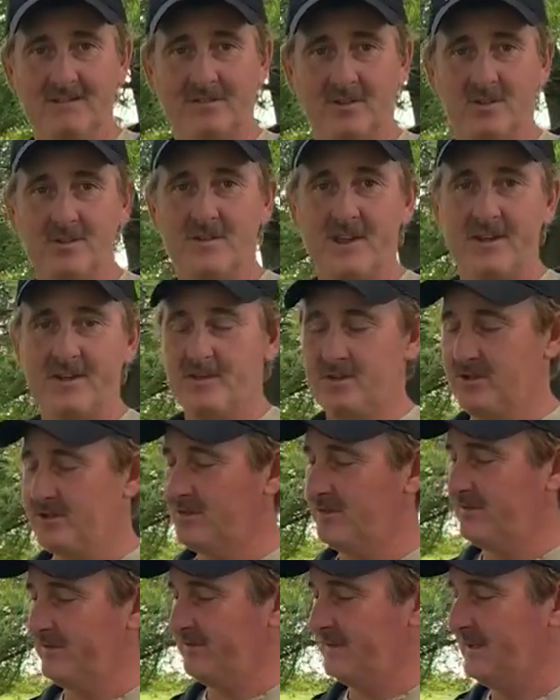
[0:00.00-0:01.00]
First thing you
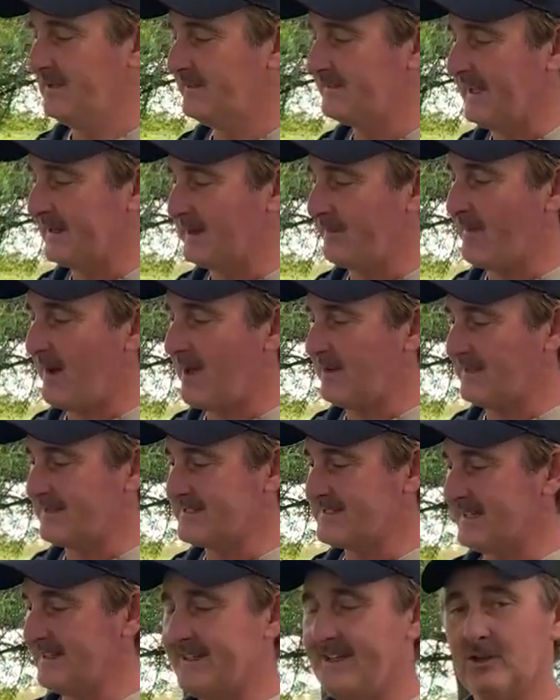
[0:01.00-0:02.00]
do, take a bottle
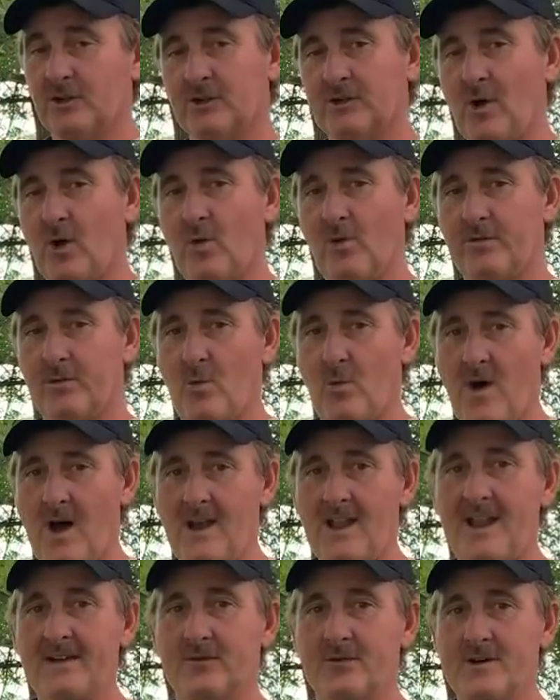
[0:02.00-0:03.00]
of Scent Killer Gold from
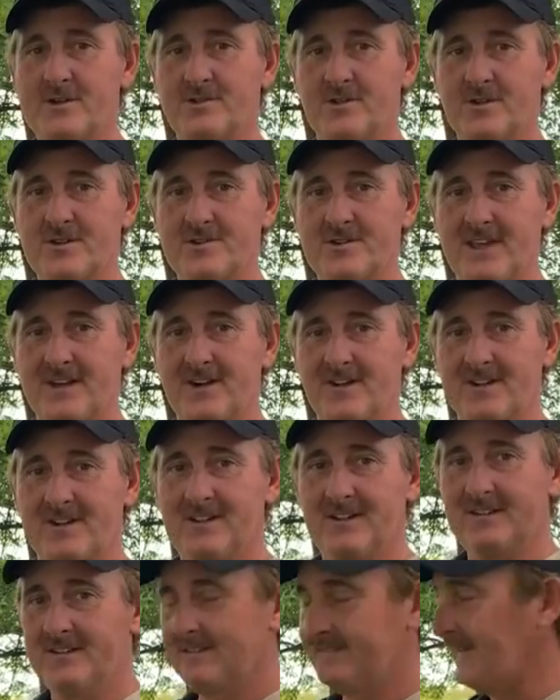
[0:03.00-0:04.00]
Wildlife Research Center,
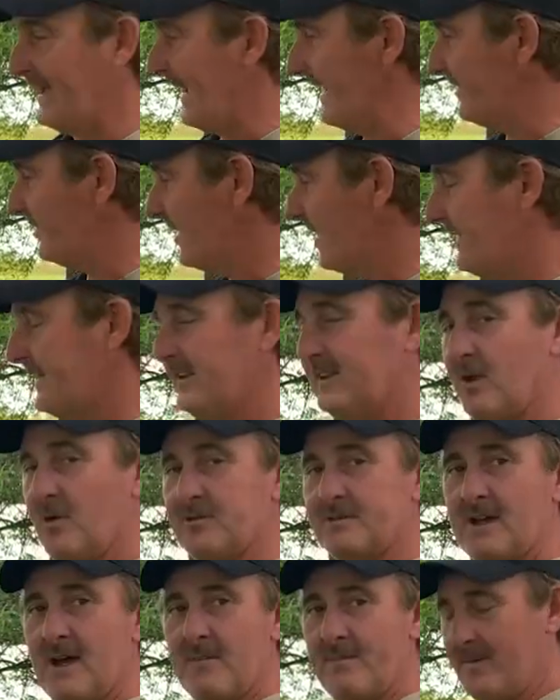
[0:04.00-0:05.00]
hang your hunting
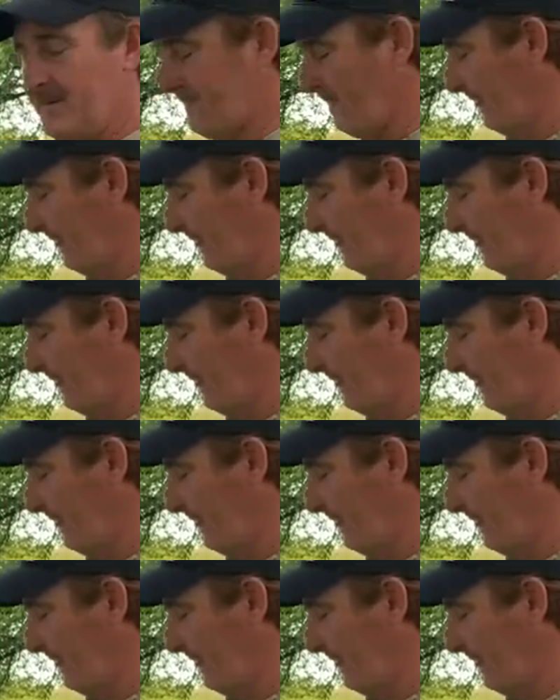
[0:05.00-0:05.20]
clothes up,